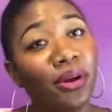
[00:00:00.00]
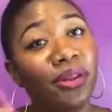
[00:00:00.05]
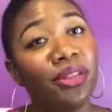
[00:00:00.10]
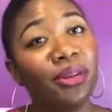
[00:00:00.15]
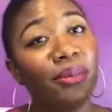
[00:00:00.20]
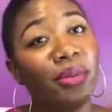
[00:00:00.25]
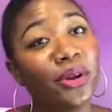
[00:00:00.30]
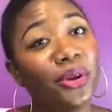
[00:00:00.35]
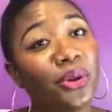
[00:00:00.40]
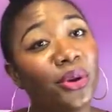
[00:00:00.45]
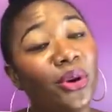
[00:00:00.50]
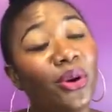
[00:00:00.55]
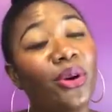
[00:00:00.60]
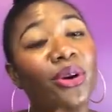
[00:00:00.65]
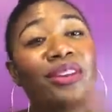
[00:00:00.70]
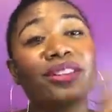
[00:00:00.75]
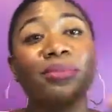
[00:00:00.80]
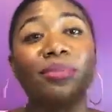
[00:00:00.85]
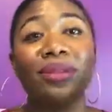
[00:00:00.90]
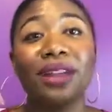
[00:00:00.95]
The mineral oil
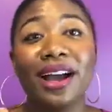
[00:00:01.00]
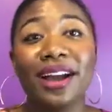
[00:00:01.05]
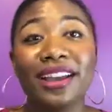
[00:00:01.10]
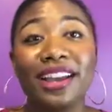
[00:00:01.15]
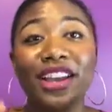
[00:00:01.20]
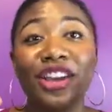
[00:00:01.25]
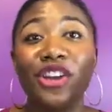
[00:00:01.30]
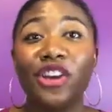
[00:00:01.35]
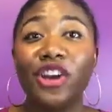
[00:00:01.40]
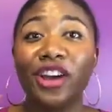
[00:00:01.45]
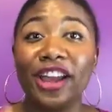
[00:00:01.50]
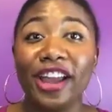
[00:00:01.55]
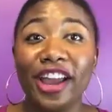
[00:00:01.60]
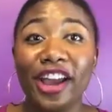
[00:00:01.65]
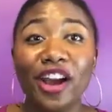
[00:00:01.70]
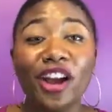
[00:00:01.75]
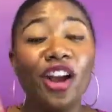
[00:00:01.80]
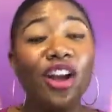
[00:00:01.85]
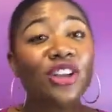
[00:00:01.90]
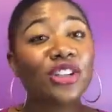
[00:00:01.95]
is blocking your hair,
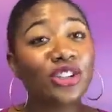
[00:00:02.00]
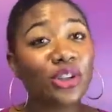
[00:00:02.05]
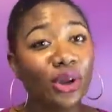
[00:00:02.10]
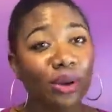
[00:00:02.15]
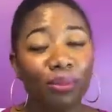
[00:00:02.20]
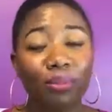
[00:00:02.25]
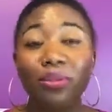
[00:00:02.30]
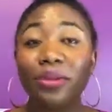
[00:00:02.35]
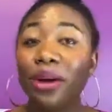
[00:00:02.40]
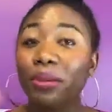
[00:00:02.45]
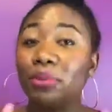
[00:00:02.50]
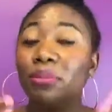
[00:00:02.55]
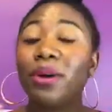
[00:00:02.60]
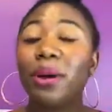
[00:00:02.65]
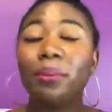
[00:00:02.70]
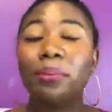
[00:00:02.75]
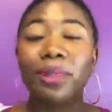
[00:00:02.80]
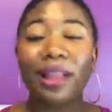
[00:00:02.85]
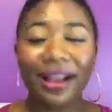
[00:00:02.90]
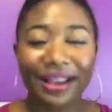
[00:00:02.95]
so
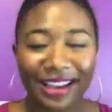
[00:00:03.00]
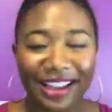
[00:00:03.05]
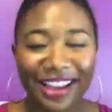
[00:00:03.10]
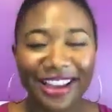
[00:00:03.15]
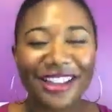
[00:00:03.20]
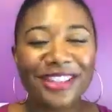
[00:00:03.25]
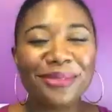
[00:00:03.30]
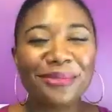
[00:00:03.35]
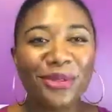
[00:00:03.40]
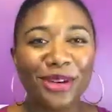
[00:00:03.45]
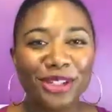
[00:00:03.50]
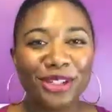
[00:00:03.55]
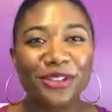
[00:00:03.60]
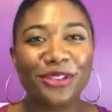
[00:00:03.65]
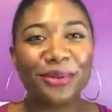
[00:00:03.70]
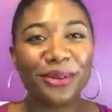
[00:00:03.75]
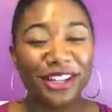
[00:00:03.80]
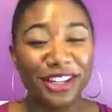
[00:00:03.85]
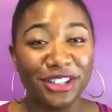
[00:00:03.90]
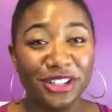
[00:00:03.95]
blocking the moisture from
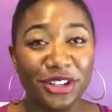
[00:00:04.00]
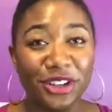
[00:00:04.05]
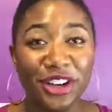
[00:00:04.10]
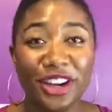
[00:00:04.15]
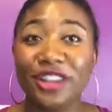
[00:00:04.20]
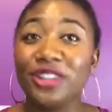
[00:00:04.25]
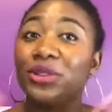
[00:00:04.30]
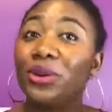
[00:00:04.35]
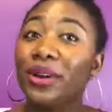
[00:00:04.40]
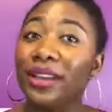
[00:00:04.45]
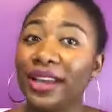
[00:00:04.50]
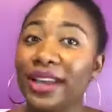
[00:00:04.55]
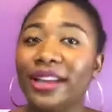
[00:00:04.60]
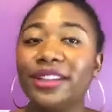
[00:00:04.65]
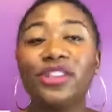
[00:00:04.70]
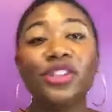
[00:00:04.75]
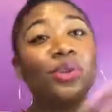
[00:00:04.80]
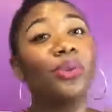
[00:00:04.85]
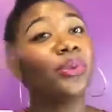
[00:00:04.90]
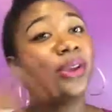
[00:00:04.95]
getting to your hair. So again,
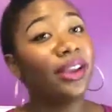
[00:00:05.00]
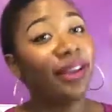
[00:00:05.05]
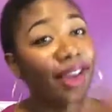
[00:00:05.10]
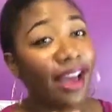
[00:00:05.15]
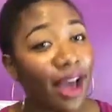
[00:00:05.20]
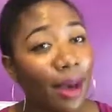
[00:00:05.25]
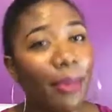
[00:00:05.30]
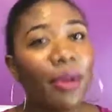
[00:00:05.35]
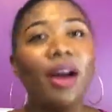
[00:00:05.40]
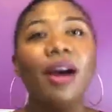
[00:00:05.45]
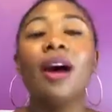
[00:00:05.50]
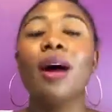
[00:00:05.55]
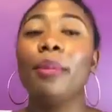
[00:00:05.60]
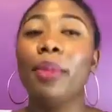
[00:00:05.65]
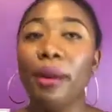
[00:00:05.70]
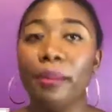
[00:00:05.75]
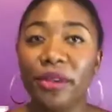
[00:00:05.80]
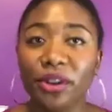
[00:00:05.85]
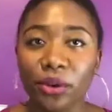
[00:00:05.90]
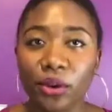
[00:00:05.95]
to recap
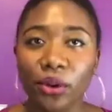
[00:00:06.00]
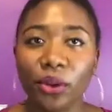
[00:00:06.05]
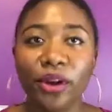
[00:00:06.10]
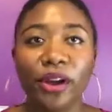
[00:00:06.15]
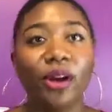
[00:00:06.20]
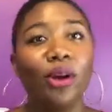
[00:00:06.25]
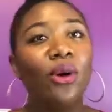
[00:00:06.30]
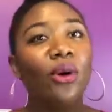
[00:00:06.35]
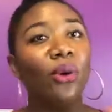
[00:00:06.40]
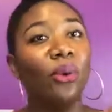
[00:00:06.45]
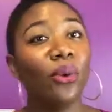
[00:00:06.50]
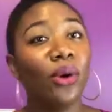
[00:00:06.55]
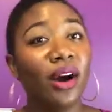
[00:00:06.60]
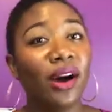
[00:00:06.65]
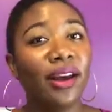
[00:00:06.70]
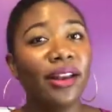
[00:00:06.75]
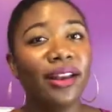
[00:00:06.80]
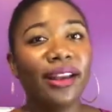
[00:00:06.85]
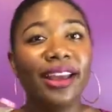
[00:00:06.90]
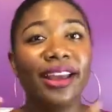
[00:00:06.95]
about mineral oil,
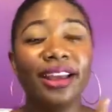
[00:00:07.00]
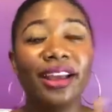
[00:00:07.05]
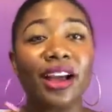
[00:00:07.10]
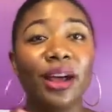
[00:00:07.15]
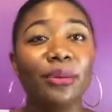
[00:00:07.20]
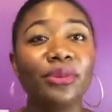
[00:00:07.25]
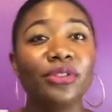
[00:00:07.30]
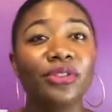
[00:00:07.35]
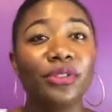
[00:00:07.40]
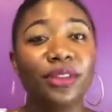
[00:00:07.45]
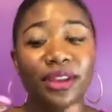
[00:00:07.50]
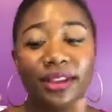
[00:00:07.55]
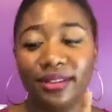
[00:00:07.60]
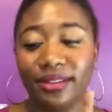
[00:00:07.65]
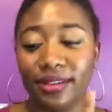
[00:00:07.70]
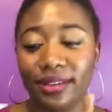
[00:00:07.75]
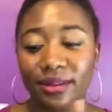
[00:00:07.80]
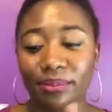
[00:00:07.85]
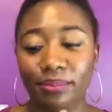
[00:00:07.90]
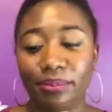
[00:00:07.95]
one, it's
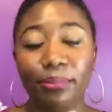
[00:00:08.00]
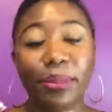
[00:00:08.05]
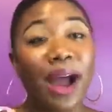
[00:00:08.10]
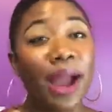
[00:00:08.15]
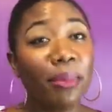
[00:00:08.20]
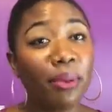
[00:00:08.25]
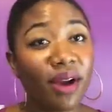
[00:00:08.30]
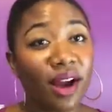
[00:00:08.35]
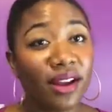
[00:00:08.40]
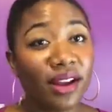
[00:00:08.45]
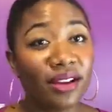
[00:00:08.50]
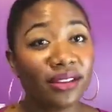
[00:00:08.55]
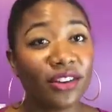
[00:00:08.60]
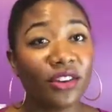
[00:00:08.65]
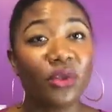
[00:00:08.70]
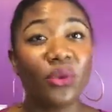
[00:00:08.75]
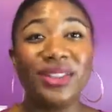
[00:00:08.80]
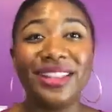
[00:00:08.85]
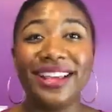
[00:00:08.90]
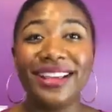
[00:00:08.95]
a byproduct of
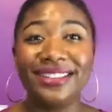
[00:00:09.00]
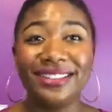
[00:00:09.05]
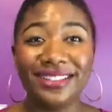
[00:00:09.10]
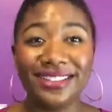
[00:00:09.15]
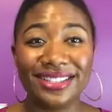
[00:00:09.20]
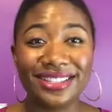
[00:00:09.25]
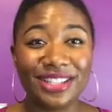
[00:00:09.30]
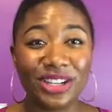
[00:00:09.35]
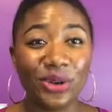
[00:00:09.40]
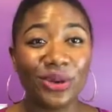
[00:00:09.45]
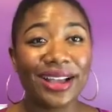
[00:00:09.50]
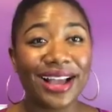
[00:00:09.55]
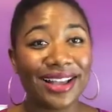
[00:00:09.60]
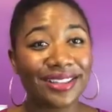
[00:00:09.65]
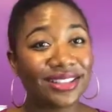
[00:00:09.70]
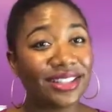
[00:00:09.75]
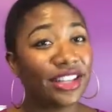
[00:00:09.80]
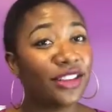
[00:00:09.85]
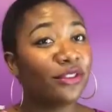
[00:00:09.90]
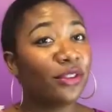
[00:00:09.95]
when they distill
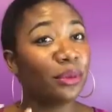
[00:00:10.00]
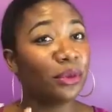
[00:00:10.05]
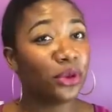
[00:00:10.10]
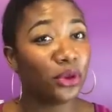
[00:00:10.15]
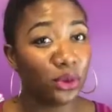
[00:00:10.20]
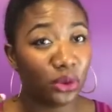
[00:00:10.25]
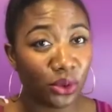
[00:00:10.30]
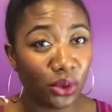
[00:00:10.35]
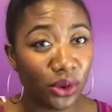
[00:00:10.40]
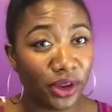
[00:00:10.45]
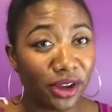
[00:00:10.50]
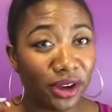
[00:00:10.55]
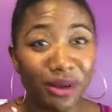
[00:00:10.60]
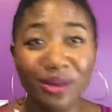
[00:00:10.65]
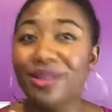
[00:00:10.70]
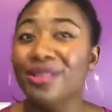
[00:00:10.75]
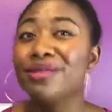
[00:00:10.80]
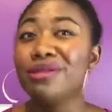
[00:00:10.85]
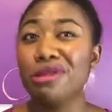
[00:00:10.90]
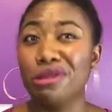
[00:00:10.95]
gasoline from crude oil.
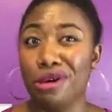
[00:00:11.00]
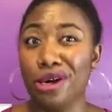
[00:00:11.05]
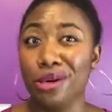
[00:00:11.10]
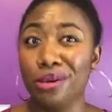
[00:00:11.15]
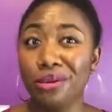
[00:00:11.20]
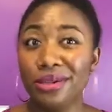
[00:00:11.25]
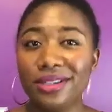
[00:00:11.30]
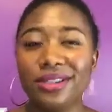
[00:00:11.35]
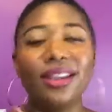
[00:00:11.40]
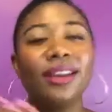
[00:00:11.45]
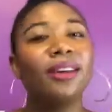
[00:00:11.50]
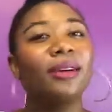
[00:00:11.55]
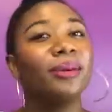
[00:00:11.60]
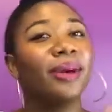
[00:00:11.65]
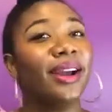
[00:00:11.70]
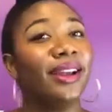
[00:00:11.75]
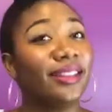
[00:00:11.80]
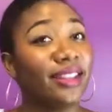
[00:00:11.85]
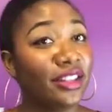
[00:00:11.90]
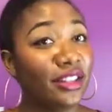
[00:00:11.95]
Gross,
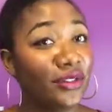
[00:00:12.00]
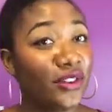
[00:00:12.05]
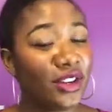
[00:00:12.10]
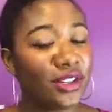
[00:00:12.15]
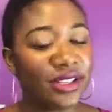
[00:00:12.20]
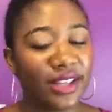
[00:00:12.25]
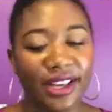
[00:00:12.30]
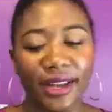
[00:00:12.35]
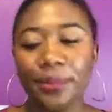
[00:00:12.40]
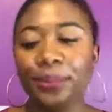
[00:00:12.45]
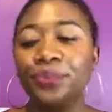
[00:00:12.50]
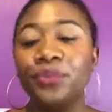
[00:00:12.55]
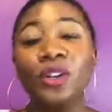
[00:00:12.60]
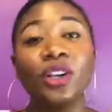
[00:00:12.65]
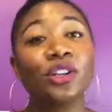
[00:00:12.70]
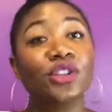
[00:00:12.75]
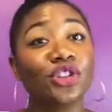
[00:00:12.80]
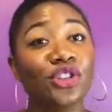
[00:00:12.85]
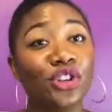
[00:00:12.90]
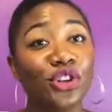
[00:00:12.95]
right? That's the first thing.
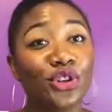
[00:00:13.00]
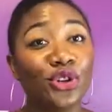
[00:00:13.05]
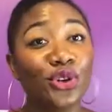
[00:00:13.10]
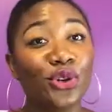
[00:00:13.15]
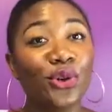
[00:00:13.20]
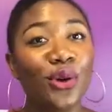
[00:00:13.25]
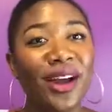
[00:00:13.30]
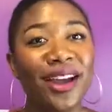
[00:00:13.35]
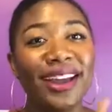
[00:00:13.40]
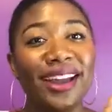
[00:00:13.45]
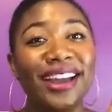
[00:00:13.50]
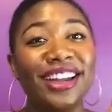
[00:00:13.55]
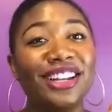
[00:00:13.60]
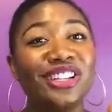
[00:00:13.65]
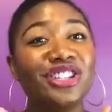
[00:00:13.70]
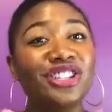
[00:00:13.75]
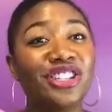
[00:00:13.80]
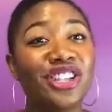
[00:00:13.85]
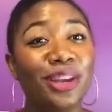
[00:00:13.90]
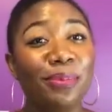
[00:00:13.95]
Two, it
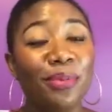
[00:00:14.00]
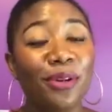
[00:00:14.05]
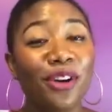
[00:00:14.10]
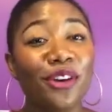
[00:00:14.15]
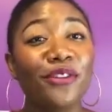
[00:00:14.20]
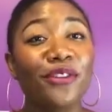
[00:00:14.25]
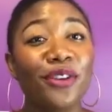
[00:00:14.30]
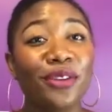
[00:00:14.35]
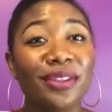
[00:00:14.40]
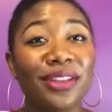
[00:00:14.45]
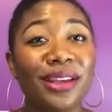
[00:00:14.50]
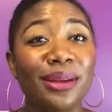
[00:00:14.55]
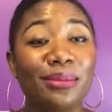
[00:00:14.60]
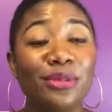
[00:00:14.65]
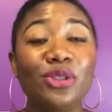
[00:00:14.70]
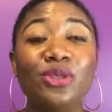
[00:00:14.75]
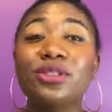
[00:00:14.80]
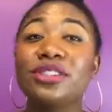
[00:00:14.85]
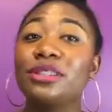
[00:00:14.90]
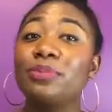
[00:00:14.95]
is cheaper for them
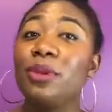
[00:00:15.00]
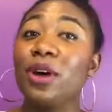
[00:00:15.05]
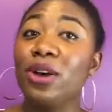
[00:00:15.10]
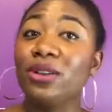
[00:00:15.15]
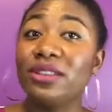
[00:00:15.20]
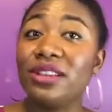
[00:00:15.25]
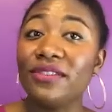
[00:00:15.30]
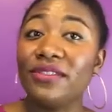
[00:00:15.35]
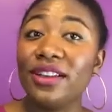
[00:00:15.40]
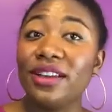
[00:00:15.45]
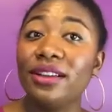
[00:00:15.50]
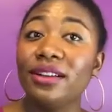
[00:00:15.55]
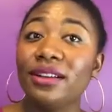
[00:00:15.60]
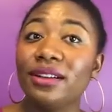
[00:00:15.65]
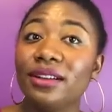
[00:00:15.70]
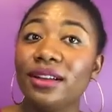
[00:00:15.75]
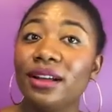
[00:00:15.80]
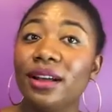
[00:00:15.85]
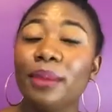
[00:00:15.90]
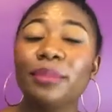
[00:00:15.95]
to dispose of it,
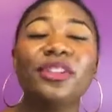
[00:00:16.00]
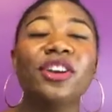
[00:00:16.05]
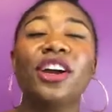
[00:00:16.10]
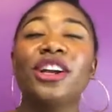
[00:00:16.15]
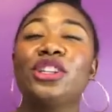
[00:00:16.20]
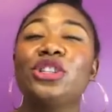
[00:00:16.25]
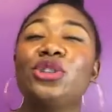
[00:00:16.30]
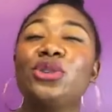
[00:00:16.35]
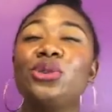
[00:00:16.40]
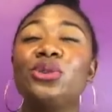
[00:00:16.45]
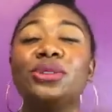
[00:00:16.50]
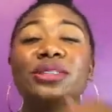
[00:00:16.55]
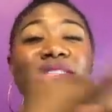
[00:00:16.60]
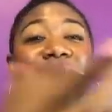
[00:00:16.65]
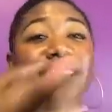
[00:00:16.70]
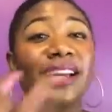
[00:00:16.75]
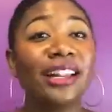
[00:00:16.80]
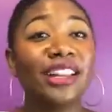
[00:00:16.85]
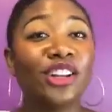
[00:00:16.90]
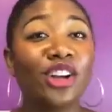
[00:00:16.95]
to
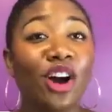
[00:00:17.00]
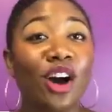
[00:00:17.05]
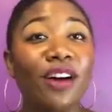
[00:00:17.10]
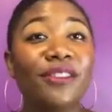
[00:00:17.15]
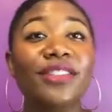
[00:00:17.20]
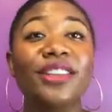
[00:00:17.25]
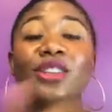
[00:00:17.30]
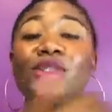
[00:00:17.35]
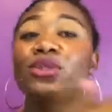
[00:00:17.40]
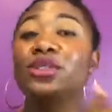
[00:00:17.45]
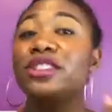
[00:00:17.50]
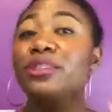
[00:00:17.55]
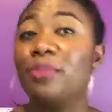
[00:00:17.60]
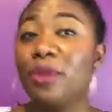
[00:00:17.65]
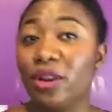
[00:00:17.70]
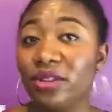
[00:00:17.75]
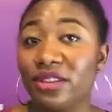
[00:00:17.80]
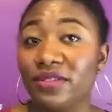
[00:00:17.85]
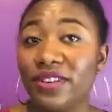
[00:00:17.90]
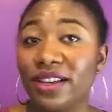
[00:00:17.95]
sell it off than to
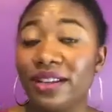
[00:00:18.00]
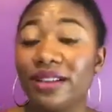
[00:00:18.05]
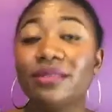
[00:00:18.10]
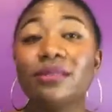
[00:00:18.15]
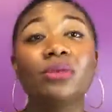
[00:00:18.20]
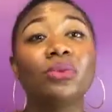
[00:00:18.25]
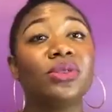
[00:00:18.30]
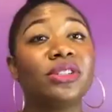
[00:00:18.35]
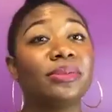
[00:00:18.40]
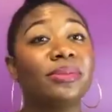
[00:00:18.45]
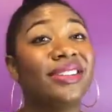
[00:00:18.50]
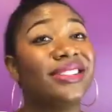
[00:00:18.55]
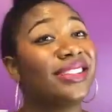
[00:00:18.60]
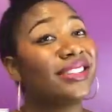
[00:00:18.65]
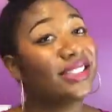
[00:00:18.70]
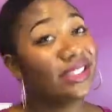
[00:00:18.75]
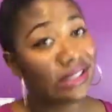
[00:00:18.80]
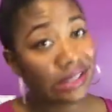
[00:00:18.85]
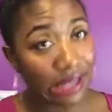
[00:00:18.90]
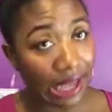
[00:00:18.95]
dispose of it, which means that
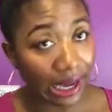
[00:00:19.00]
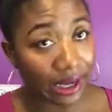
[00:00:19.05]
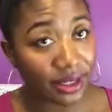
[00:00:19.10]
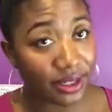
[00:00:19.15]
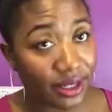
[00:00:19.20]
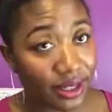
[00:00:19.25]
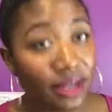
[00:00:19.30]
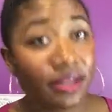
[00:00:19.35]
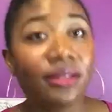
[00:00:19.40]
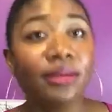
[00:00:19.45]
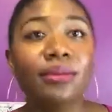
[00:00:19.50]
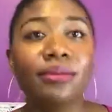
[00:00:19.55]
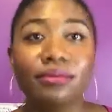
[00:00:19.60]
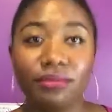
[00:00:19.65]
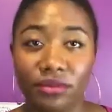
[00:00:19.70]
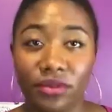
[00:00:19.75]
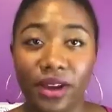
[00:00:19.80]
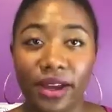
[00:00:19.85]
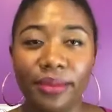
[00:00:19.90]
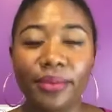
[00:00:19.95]
it's toxic,
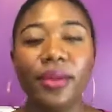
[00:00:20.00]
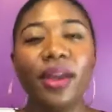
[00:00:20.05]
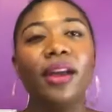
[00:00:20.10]
right?